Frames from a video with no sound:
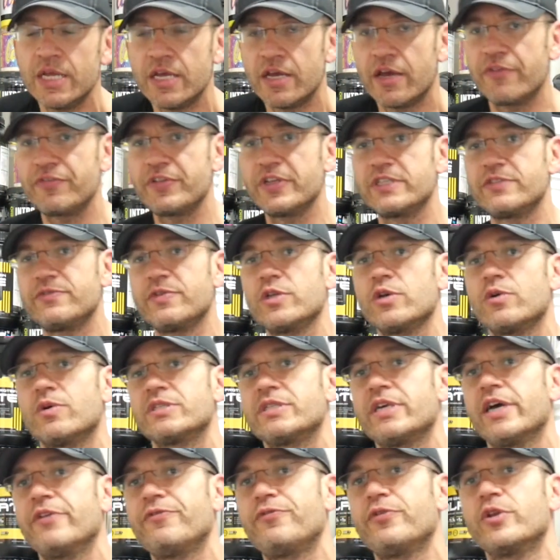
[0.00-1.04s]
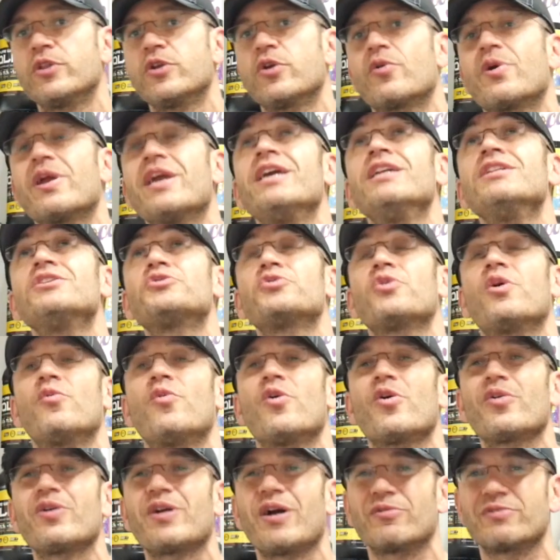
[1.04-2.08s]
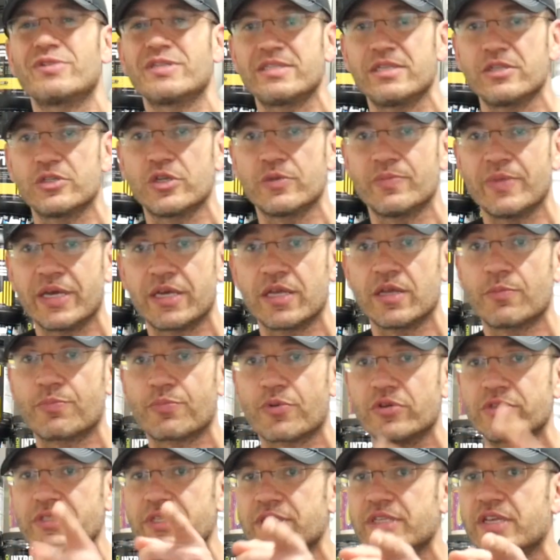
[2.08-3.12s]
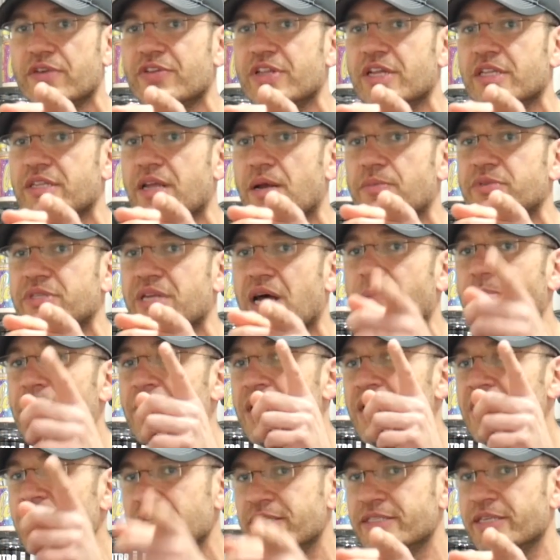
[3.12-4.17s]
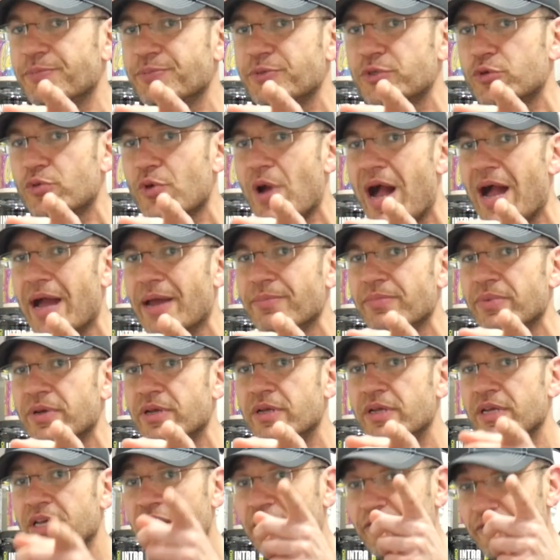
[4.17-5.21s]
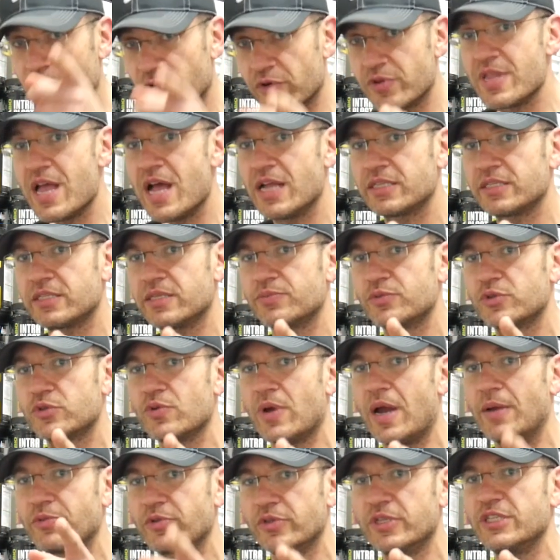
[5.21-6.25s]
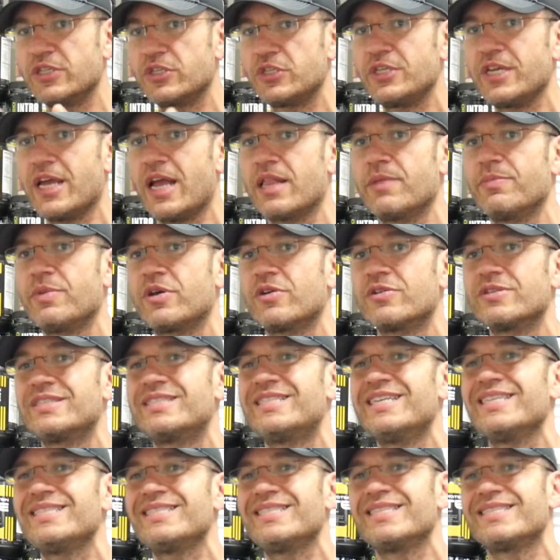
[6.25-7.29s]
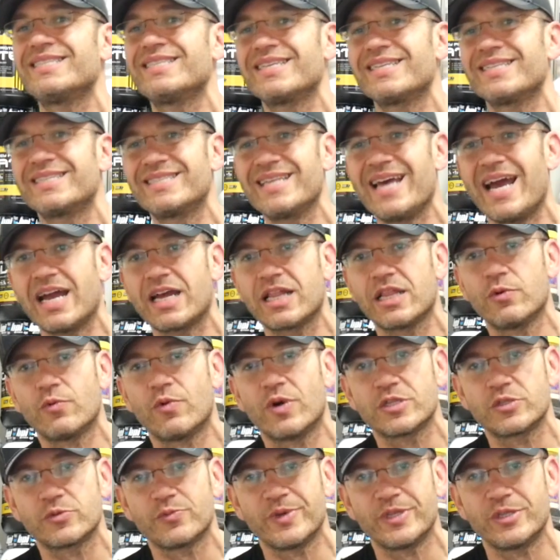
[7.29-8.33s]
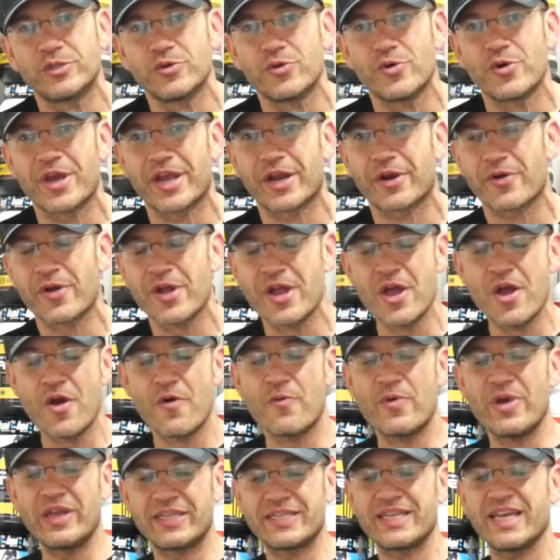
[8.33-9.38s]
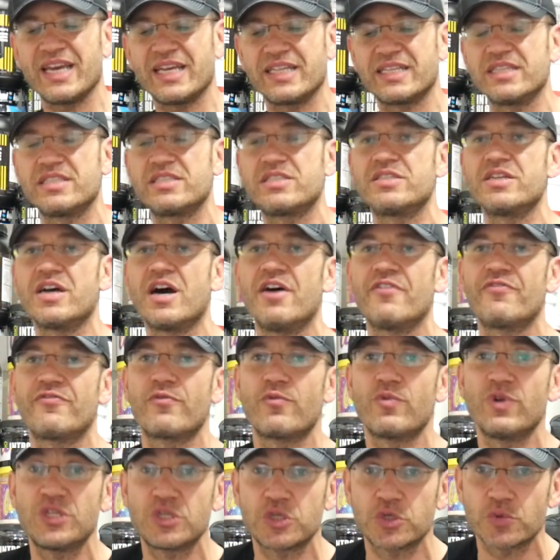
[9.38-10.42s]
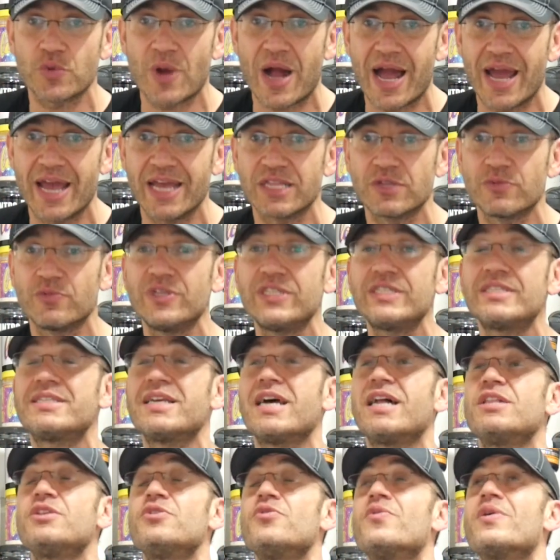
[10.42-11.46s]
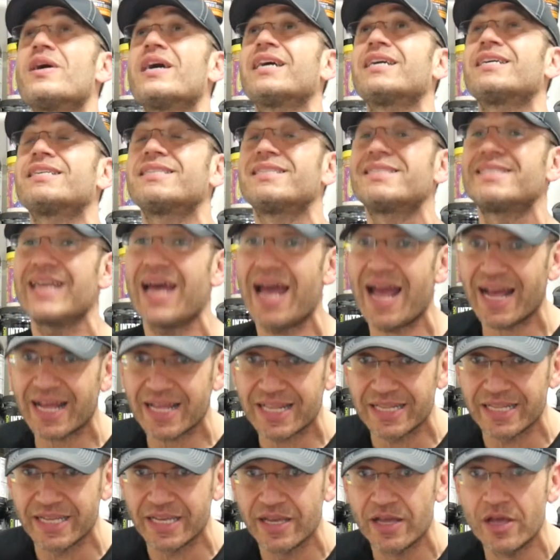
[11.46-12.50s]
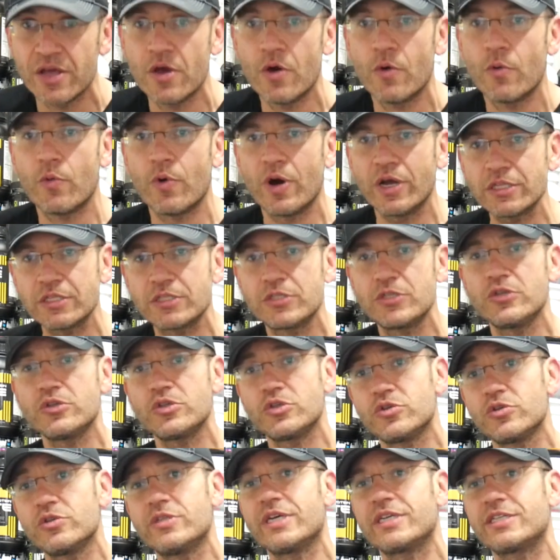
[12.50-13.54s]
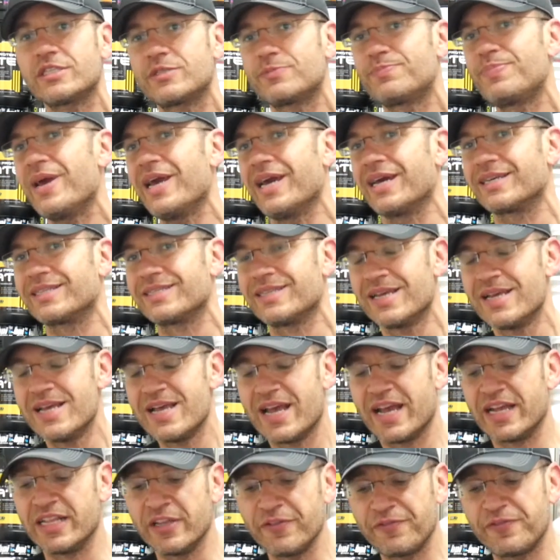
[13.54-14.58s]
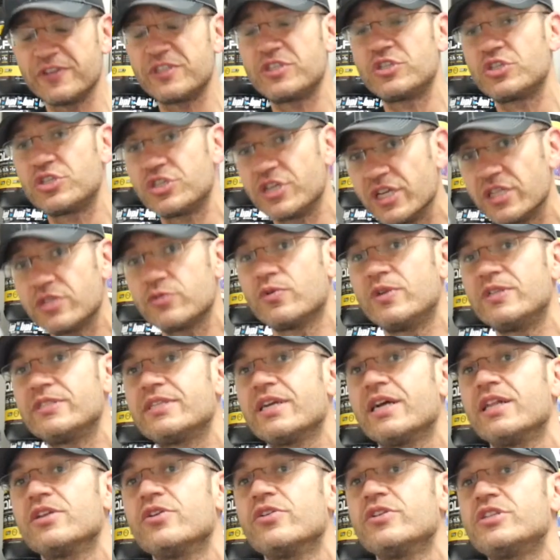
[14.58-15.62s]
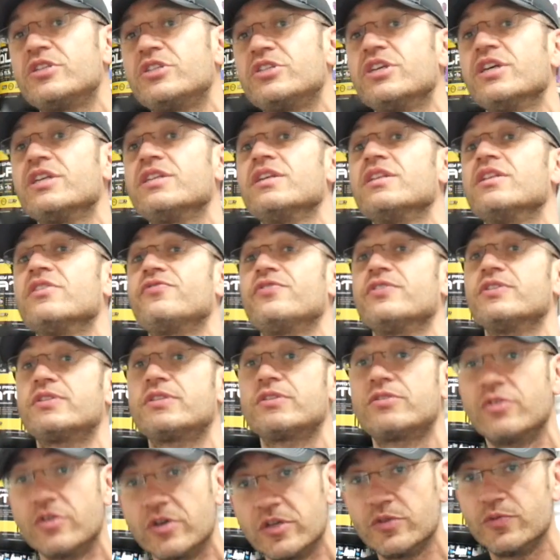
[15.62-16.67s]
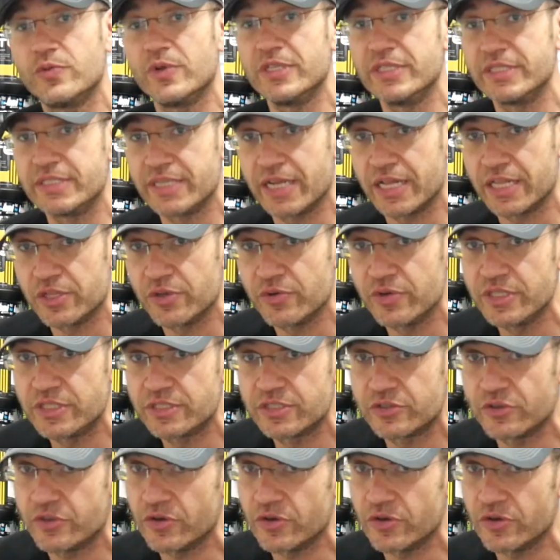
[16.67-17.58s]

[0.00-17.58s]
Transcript: If this video was helpful in your Intra Workout decision-making process, give it a thumbs up. Subscribe if you're not subscribed to this channel, because this is exactly what we do here. We take this stuff, we try it, we tell you exactly what you should expect. And if it's shit, we'll tell you it's shit. And if it's good, we'll tell you it's